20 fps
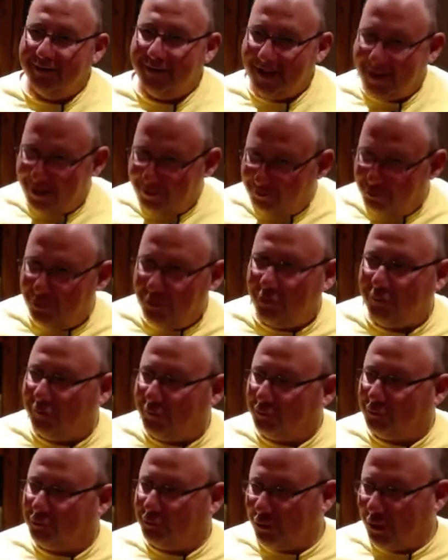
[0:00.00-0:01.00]
They had a
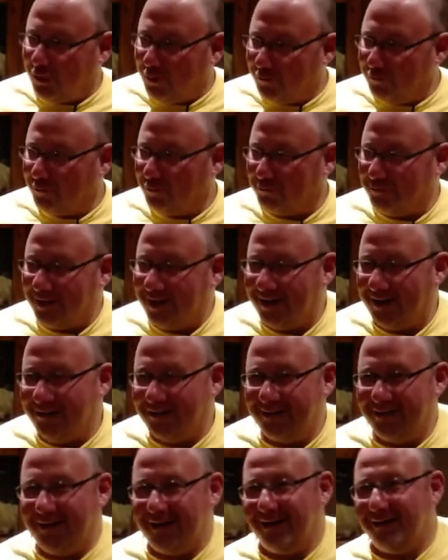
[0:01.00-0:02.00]
beautiful showroom
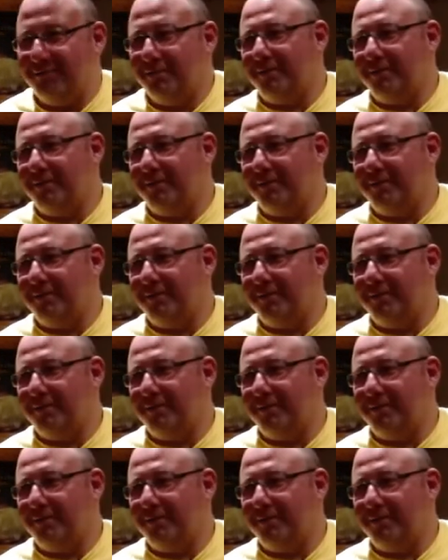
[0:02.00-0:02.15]
down there.